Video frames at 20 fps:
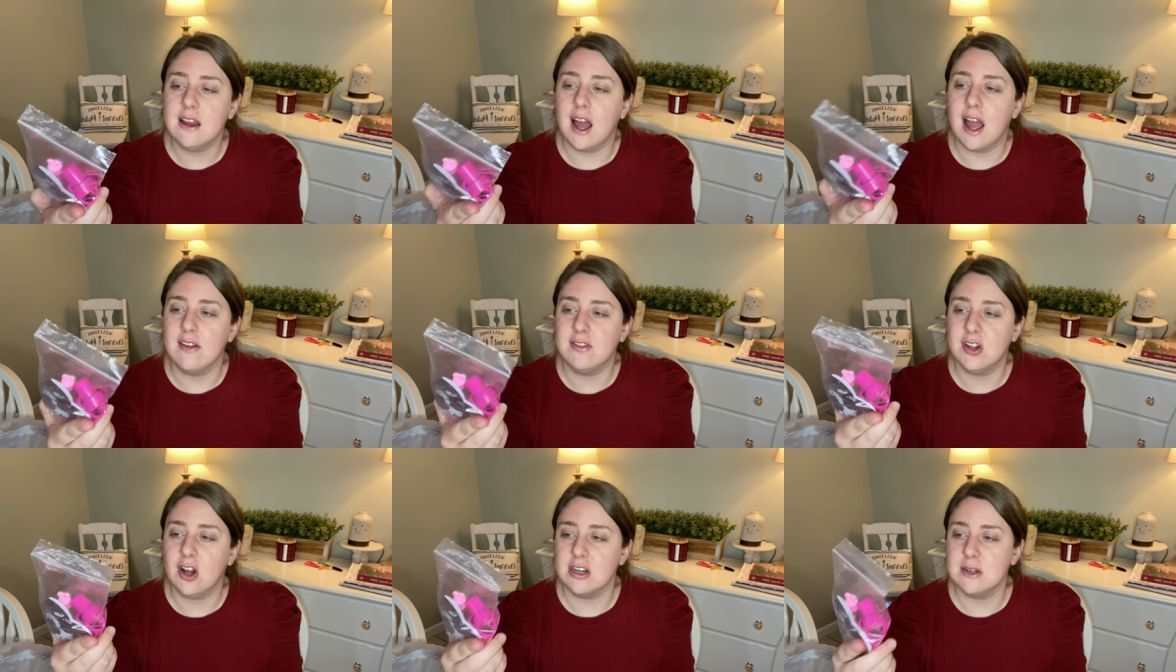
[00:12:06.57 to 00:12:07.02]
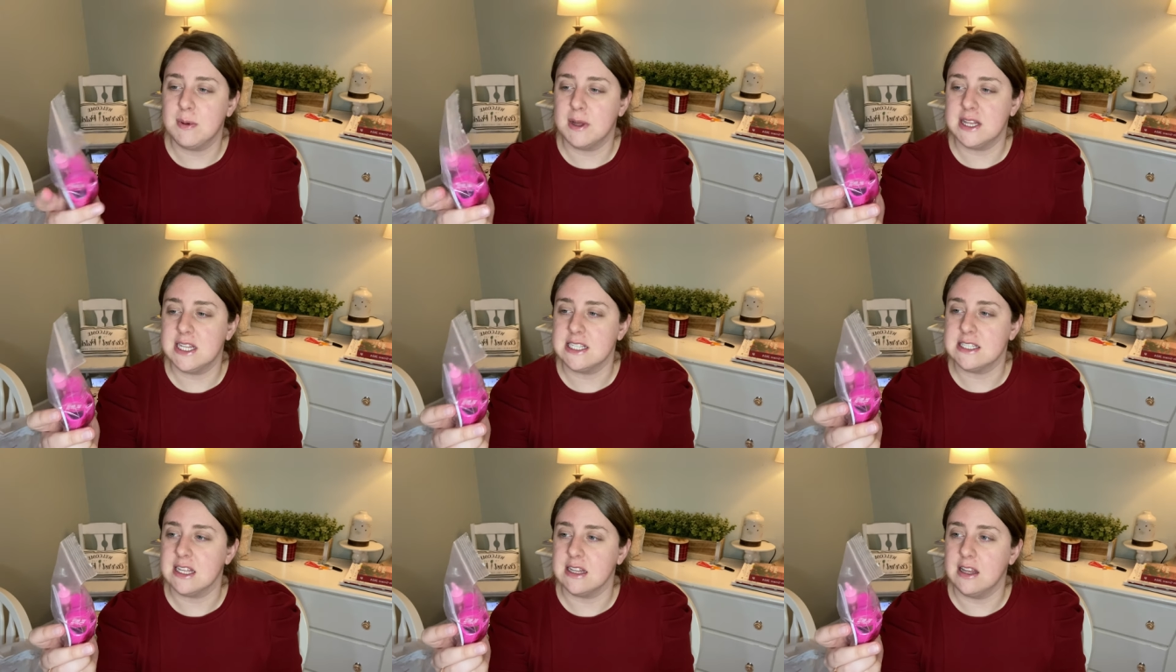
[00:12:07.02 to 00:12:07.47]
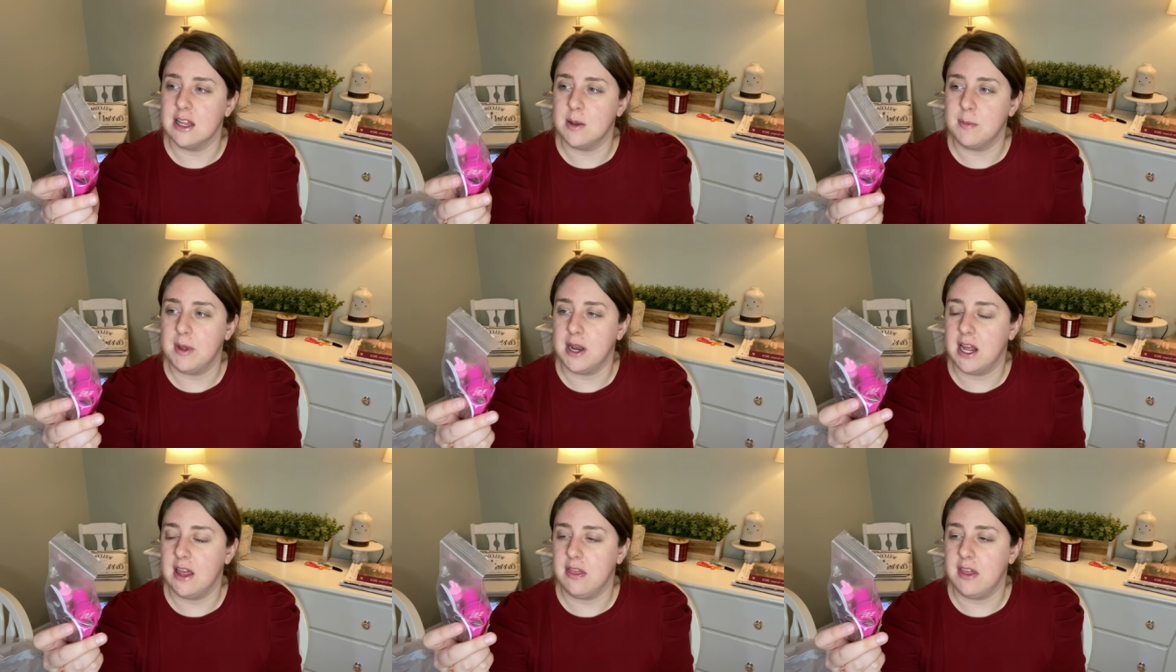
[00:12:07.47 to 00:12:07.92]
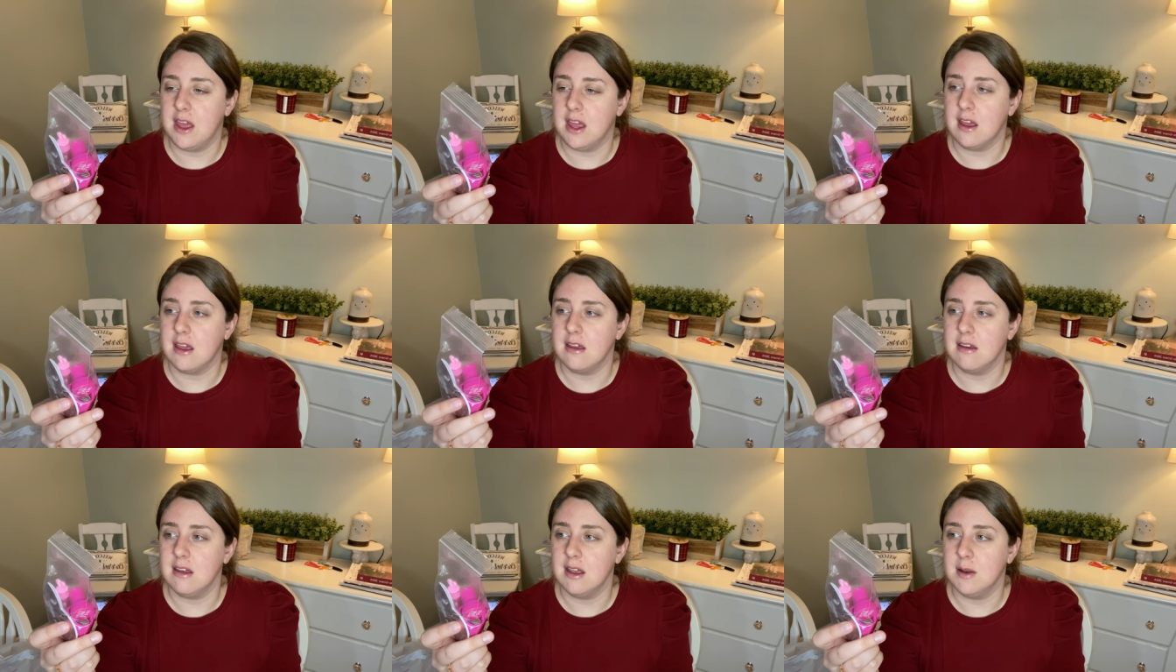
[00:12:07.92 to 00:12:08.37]
I've talked about this a little bit, I
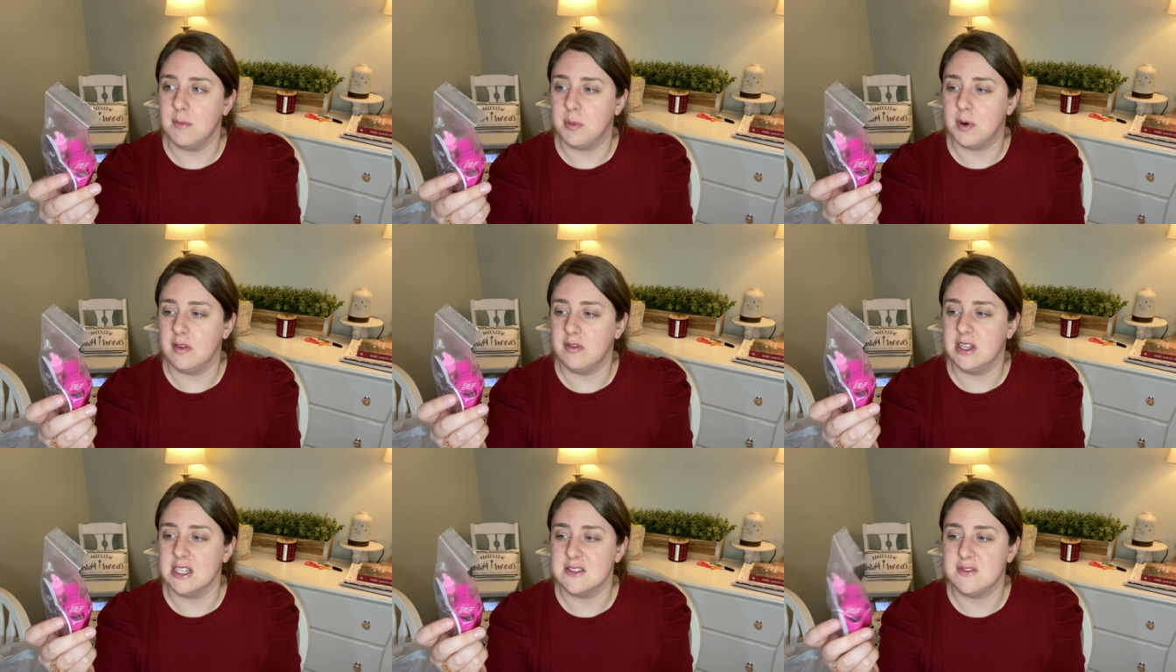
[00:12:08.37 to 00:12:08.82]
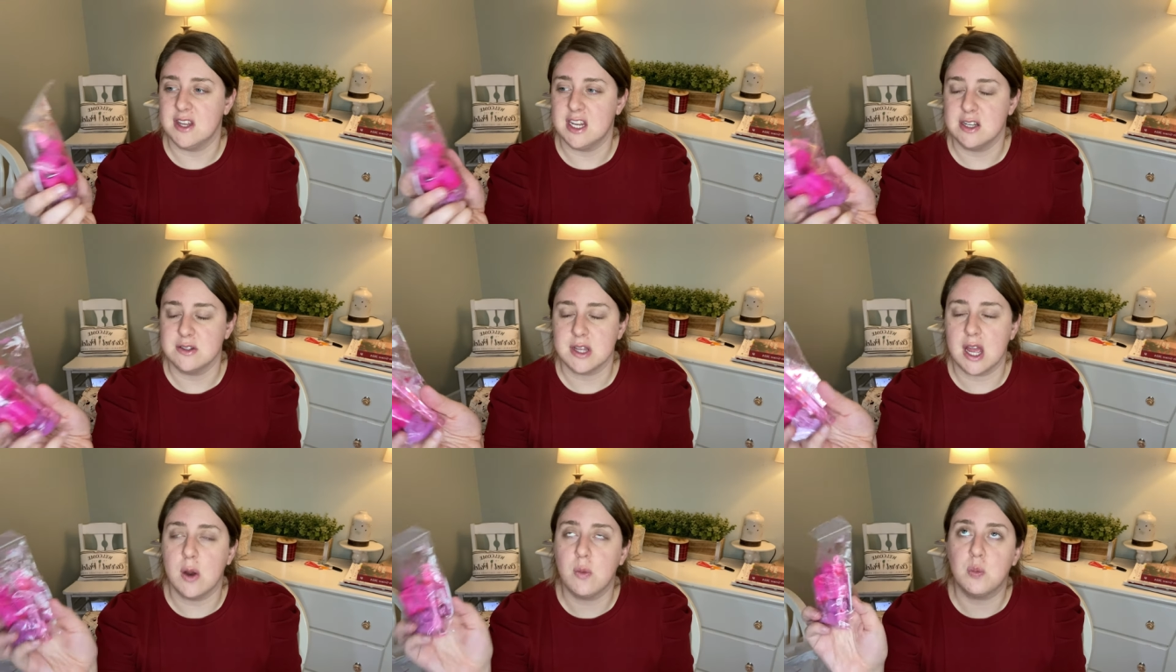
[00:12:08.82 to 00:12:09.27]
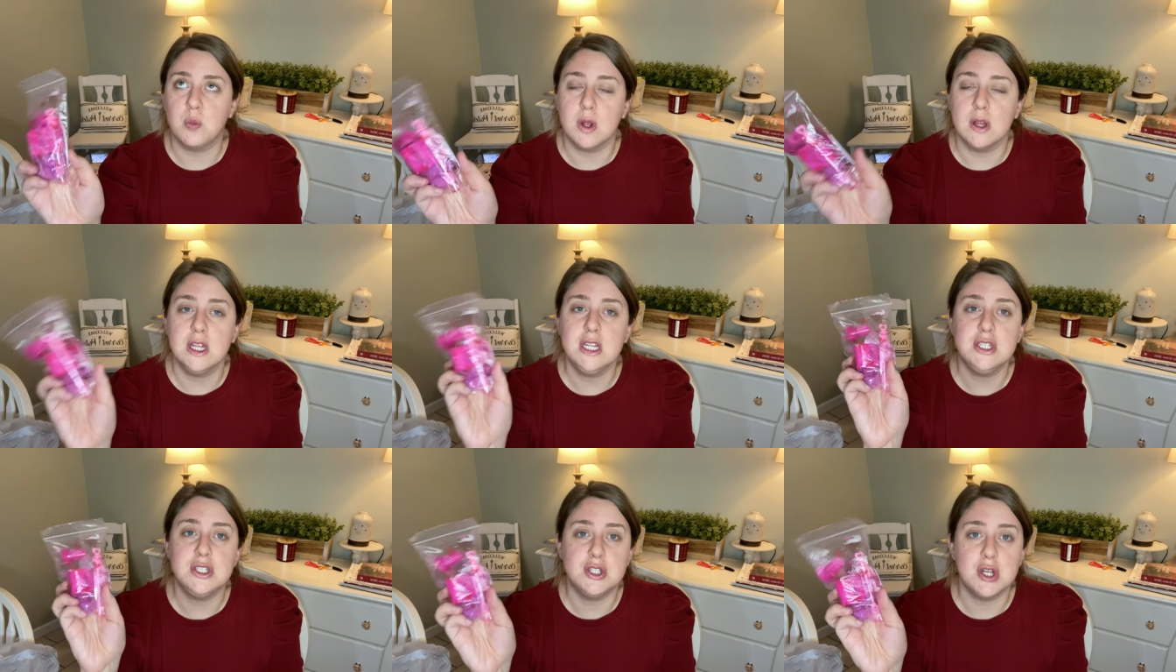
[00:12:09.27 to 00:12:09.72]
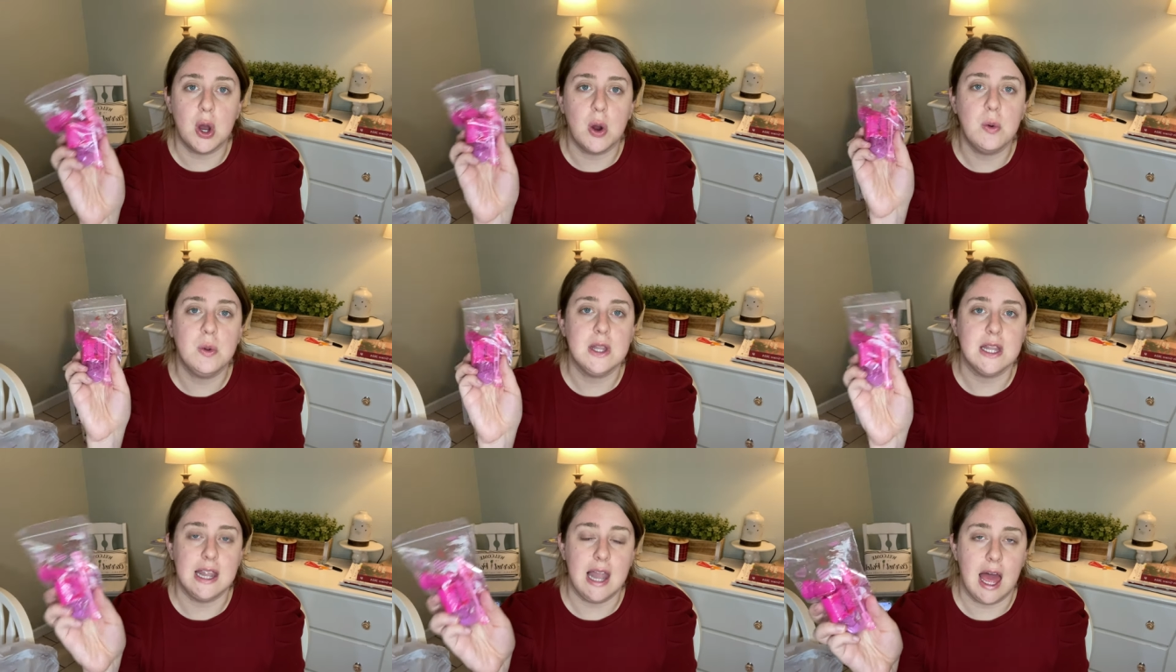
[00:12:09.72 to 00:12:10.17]
think in previous videos, I really
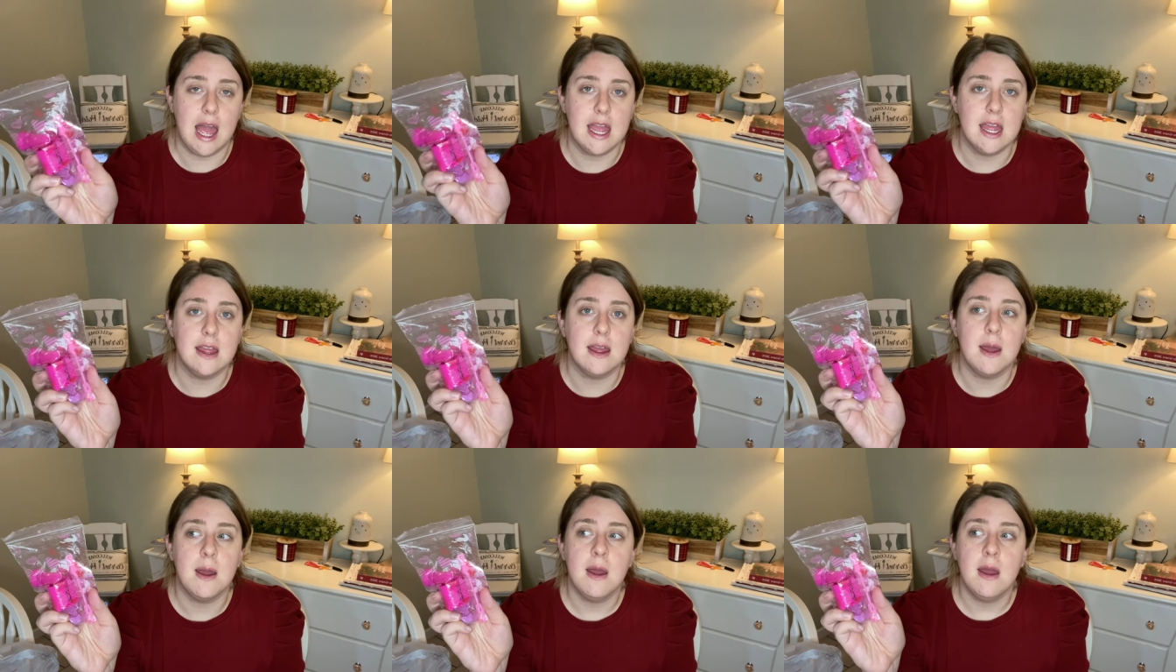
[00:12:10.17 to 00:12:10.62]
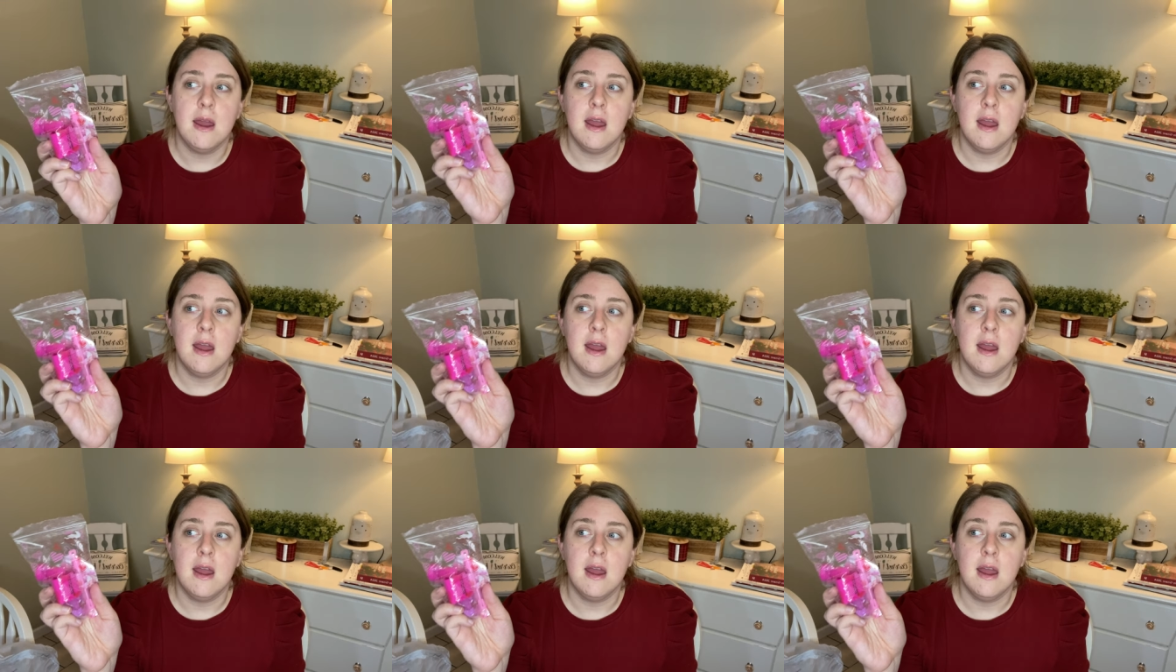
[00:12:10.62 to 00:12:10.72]
don't like